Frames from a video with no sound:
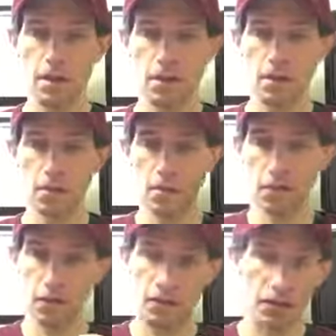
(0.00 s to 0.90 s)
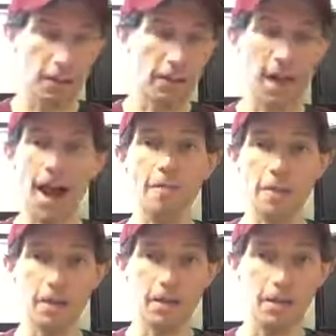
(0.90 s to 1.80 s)
There was stuff
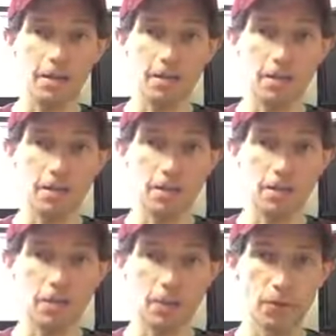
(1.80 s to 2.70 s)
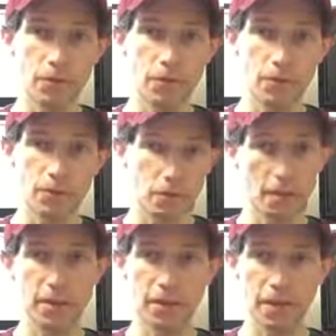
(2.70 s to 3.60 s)
copied for the
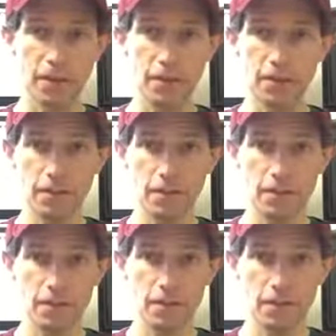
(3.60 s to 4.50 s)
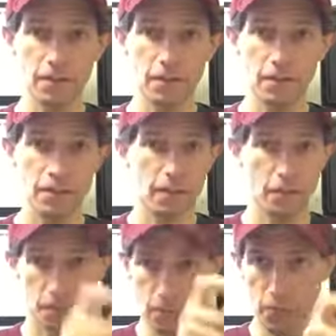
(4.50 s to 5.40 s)
replicase that
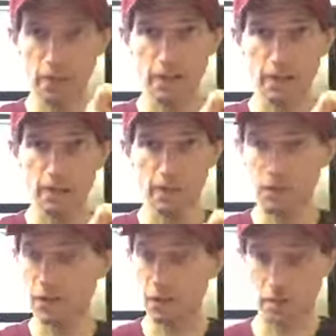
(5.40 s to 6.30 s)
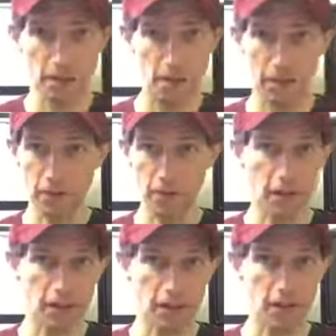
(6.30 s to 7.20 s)
was put in, which this paper does
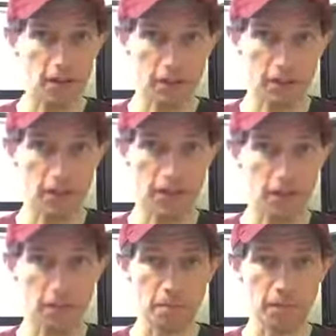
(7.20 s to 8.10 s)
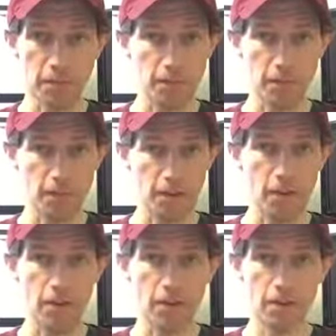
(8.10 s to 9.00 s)
not address the replicase at
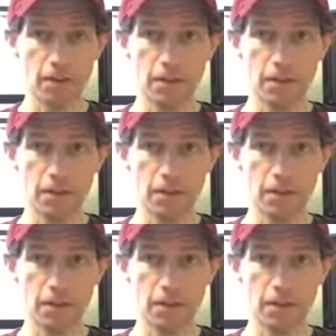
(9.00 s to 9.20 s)
all.